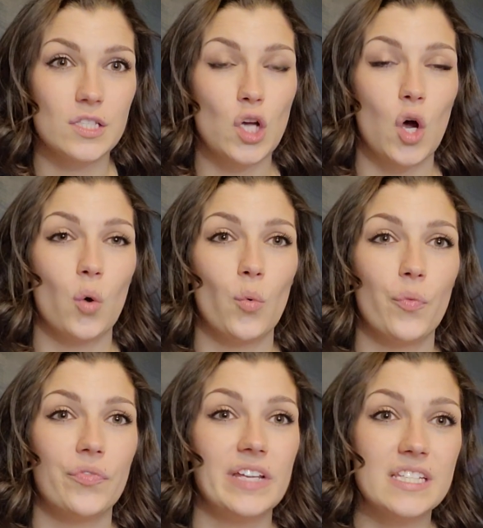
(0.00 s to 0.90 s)
So
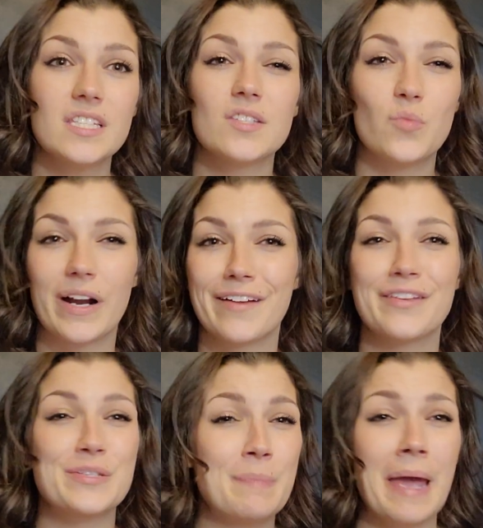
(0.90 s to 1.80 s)
this is where
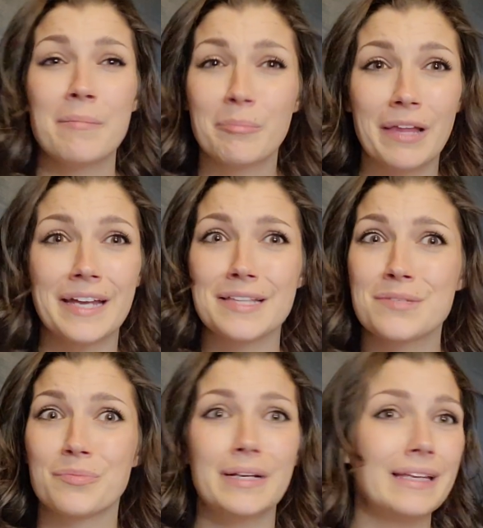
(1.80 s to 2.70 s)
those payment
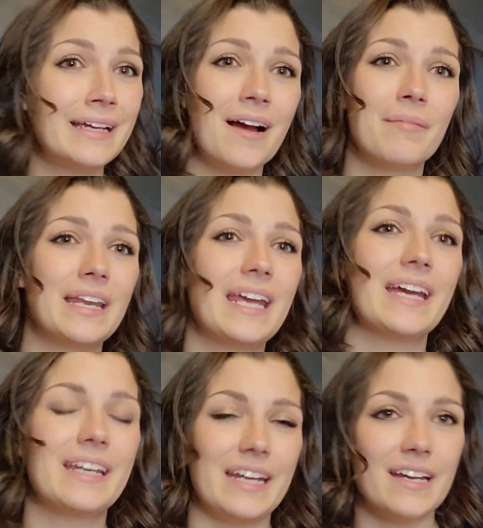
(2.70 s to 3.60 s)
plans really come in
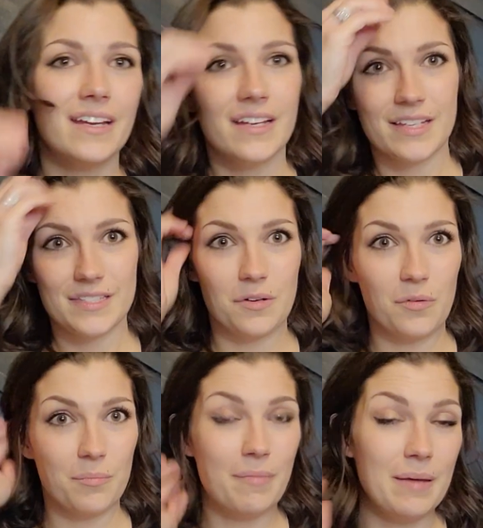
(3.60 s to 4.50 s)
handy.
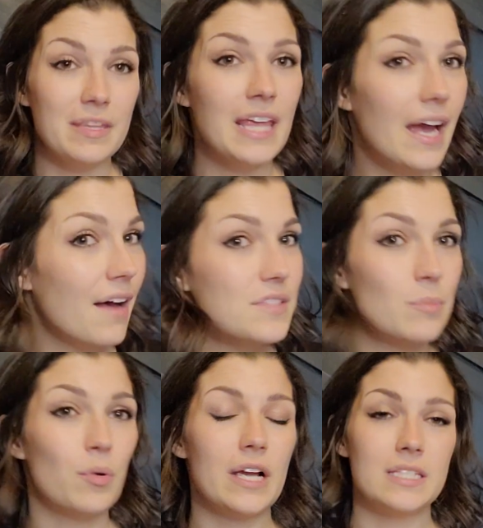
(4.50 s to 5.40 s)
So maybe they have
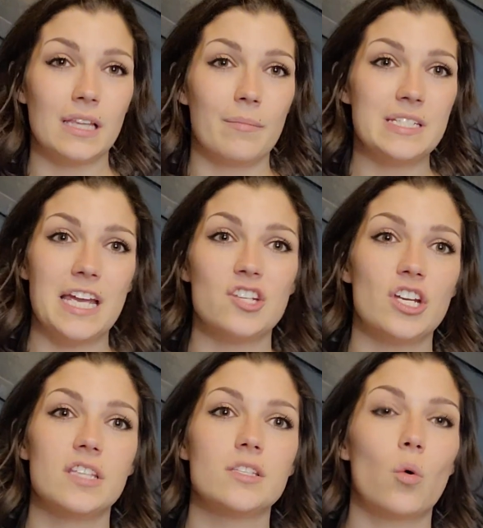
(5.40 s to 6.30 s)
some pricing
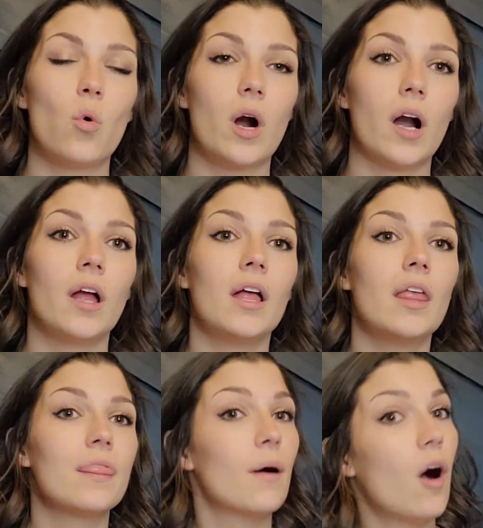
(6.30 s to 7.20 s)
limitations, or
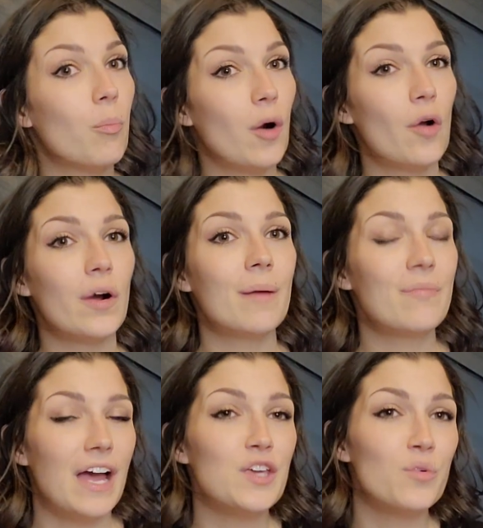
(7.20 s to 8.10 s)
the program
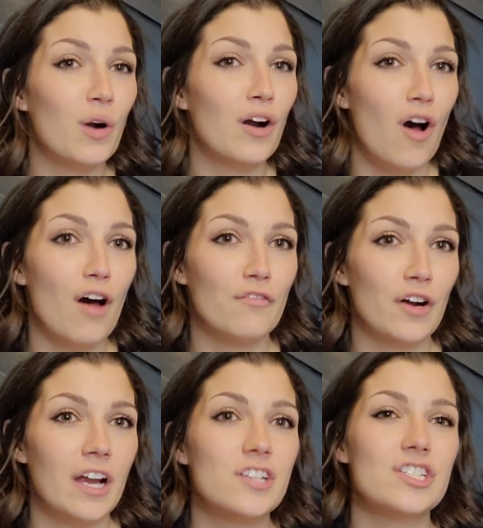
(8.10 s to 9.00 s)
that you are
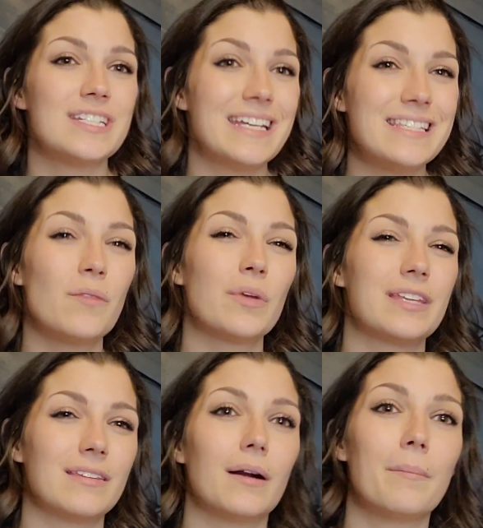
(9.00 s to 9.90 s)
offering just isn't
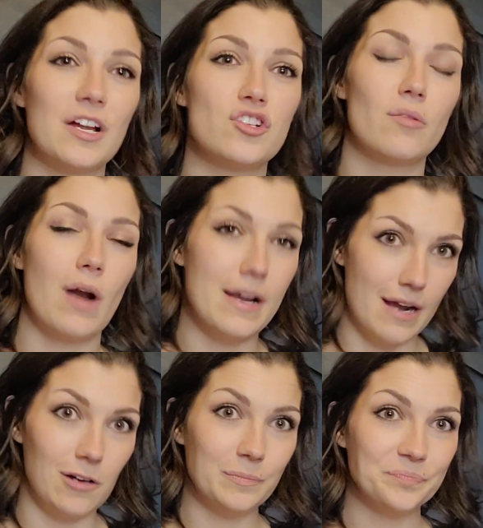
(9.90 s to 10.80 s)
within their budget right
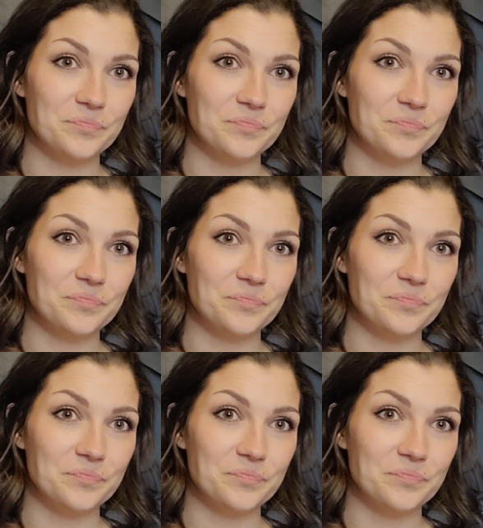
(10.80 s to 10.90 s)
now.